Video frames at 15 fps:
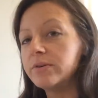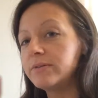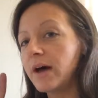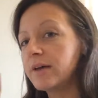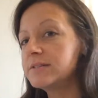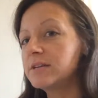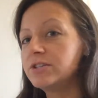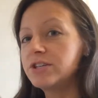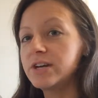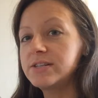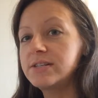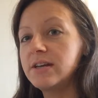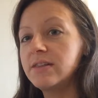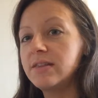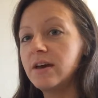not
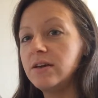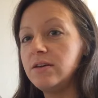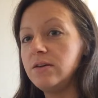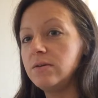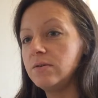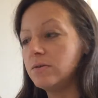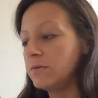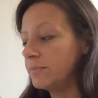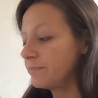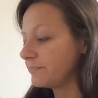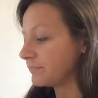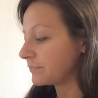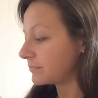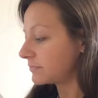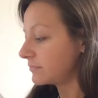suggesting that you
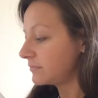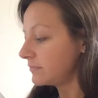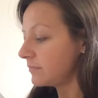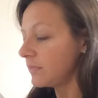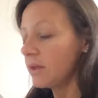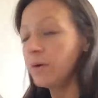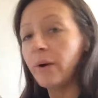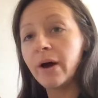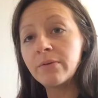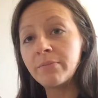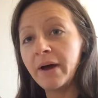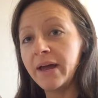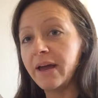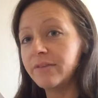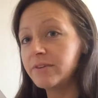go out and
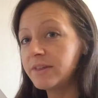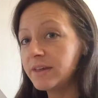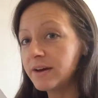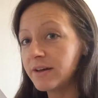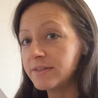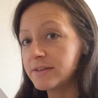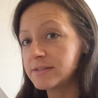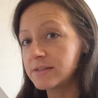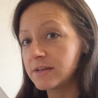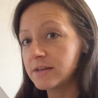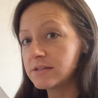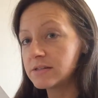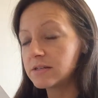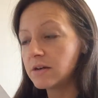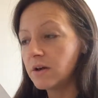buy everything on this
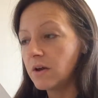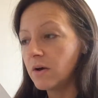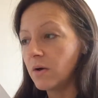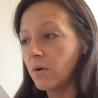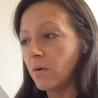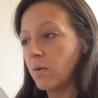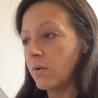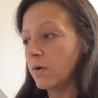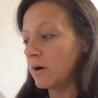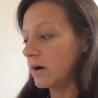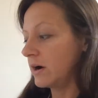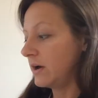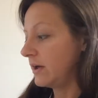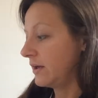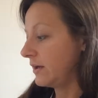list,
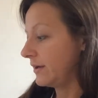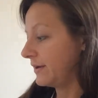or